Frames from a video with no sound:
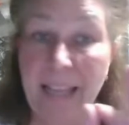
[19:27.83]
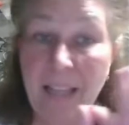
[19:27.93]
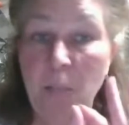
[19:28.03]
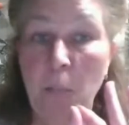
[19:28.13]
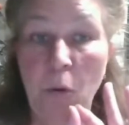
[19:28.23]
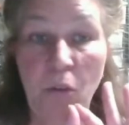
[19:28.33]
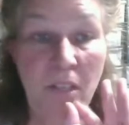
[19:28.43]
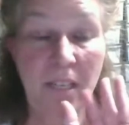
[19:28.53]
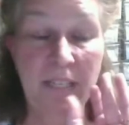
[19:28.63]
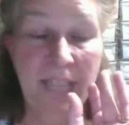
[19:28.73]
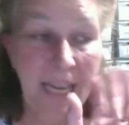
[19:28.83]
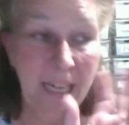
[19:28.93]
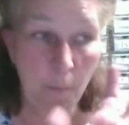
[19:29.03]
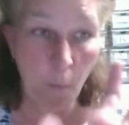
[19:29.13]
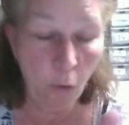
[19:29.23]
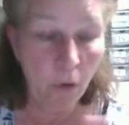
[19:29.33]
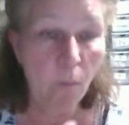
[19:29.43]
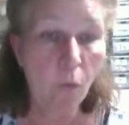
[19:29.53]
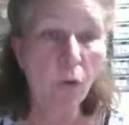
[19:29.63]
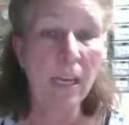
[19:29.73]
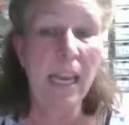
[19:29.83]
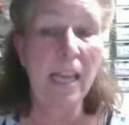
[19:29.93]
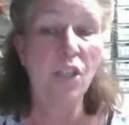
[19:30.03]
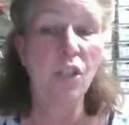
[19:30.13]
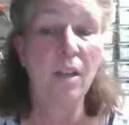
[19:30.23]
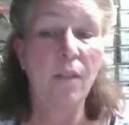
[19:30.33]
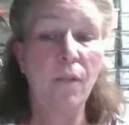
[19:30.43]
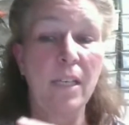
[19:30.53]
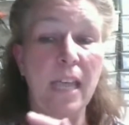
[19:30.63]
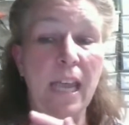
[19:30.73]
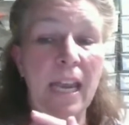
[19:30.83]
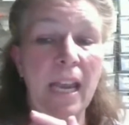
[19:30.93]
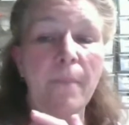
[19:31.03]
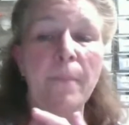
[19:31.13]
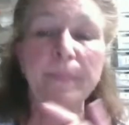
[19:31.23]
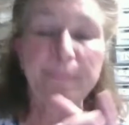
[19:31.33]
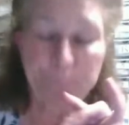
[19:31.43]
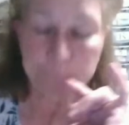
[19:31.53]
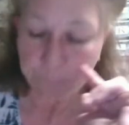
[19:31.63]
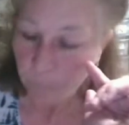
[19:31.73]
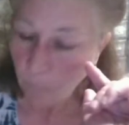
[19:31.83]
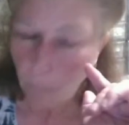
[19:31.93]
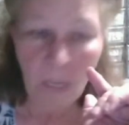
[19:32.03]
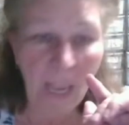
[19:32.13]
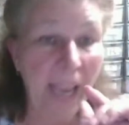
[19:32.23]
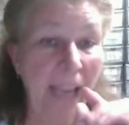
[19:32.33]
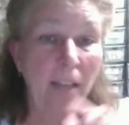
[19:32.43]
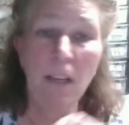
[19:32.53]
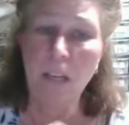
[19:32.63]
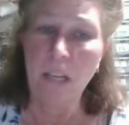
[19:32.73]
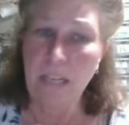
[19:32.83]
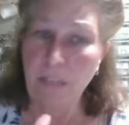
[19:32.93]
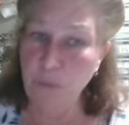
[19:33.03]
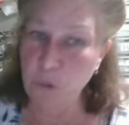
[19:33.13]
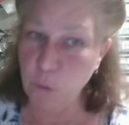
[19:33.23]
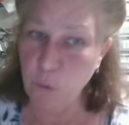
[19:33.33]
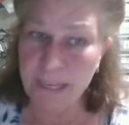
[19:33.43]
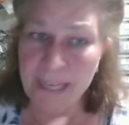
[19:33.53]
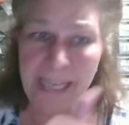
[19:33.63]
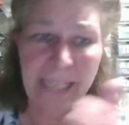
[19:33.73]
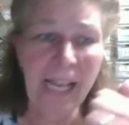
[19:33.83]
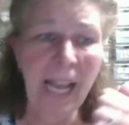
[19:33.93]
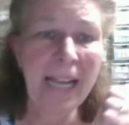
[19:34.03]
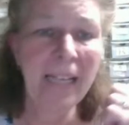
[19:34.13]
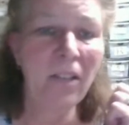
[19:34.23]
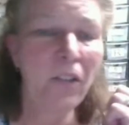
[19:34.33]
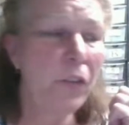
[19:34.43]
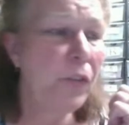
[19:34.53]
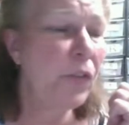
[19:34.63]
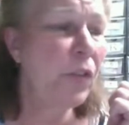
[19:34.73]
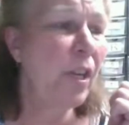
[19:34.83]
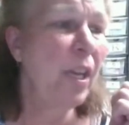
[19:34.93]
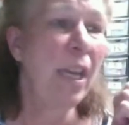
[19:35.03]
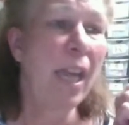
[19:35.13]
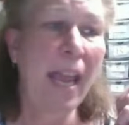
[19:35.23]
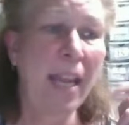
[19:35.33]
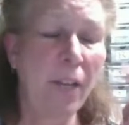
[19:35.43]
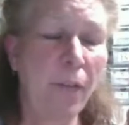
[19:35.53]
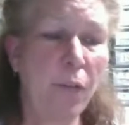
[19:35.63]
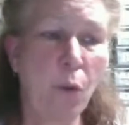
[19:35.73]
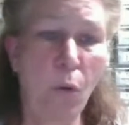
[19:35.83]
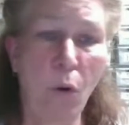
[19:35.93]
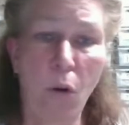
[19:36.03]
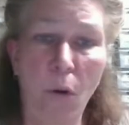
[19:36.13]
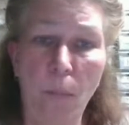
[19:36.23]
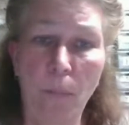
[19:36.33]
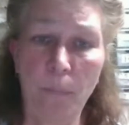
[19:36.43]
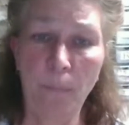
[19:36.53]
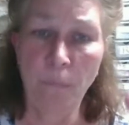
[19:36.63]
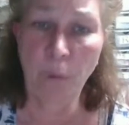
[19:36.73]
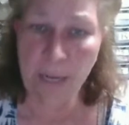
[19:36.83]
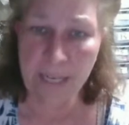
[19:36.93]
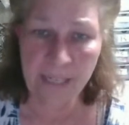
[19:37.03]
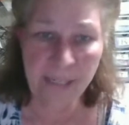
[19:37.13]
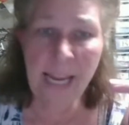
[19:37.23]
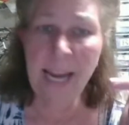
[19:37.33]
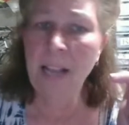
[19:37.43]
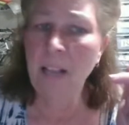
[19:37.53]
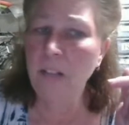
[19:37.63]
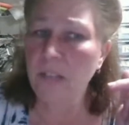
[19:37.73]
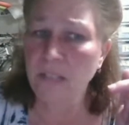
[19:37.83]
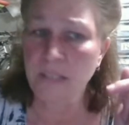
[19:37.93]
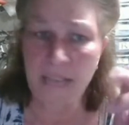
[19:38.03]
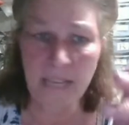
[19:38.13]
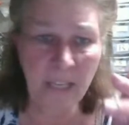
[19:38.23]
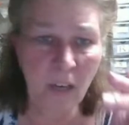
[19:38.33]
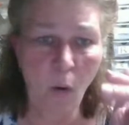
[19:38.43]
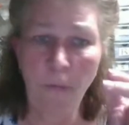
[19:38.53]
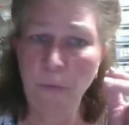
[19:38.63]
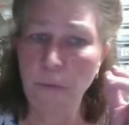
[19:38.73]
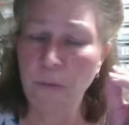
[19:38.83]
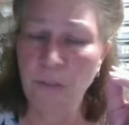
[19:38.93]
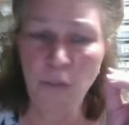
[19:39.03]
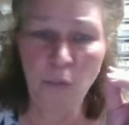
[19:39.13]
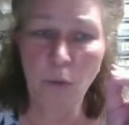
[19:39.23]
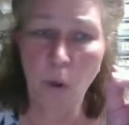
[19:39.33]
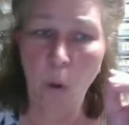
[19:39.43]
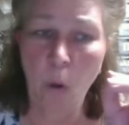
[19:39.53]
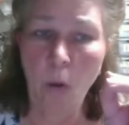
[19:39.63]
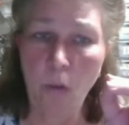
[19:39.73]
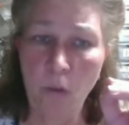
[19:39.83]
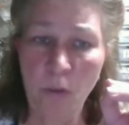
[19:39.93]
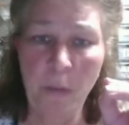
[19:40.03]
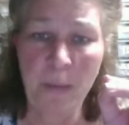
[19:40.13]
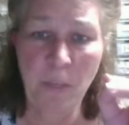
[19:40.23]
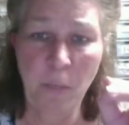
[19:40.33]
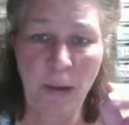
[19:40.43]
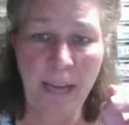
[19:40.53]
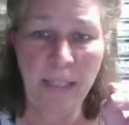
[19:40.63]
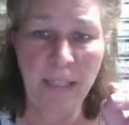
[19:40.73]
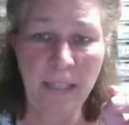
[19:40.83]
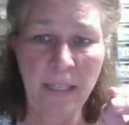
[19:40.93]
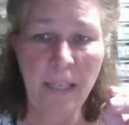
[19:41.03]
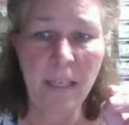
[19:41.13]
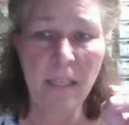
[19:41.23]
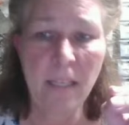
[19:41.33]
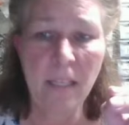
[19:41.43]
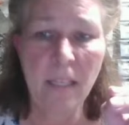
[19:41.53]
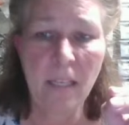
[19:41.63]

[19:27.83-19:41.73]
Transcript: this person is getting more and more engaged every day. And if you're tweaking titles, and if you're running sales and sending offers and doing all those best practices,